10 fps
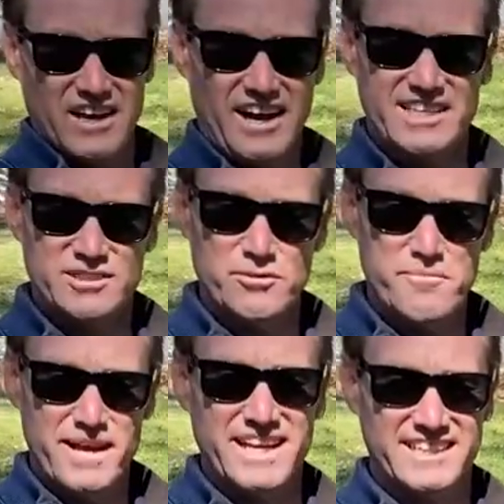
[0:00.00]
All right, so we
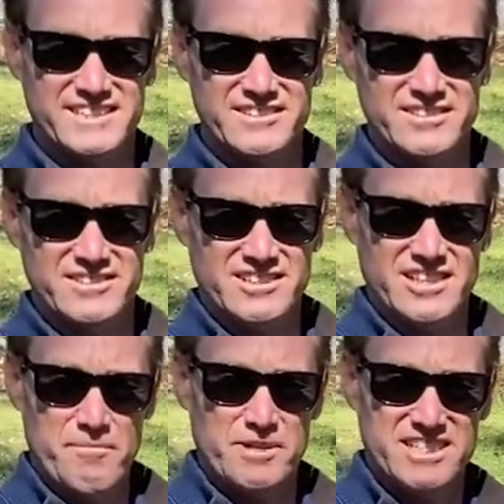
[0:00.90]
made it to
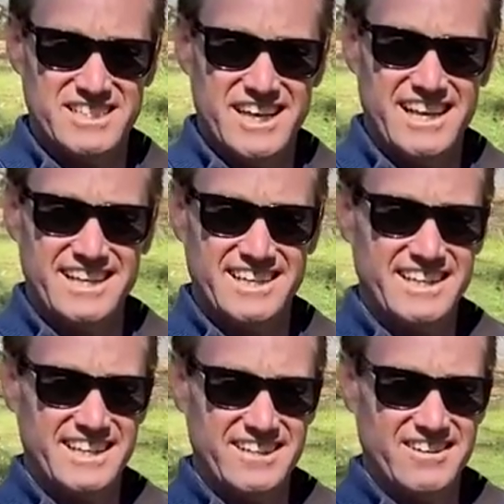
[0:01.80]
Somerset
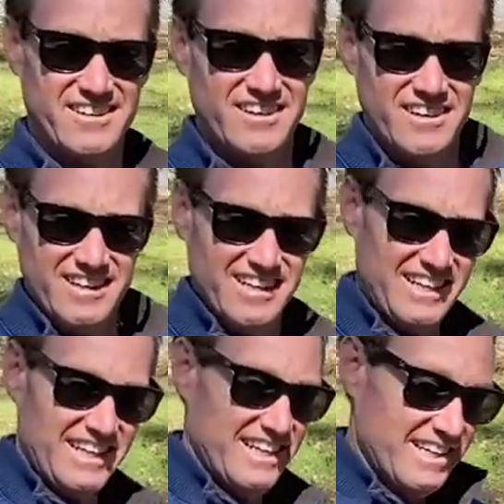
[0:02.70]
here
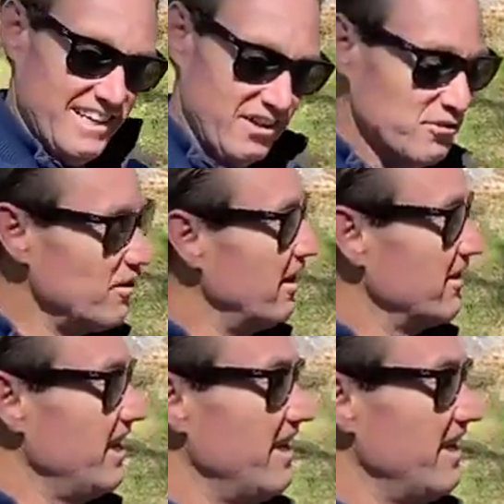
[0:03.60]
in El Dorado